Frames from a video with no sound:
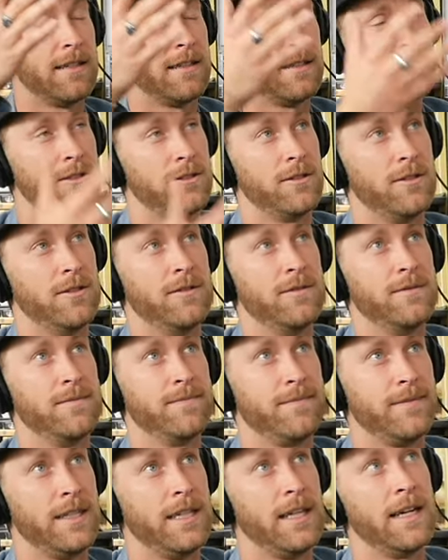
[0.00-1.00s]
So
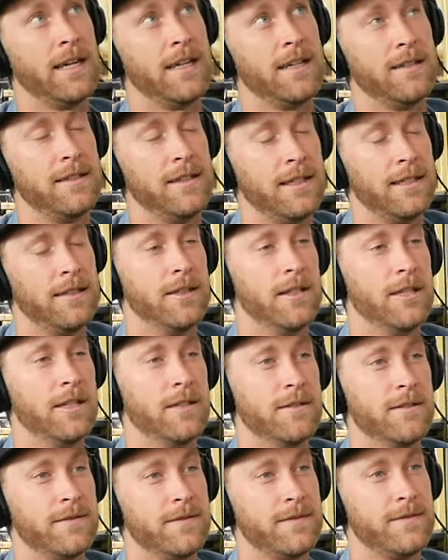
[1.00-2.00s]
yeah, I don't know.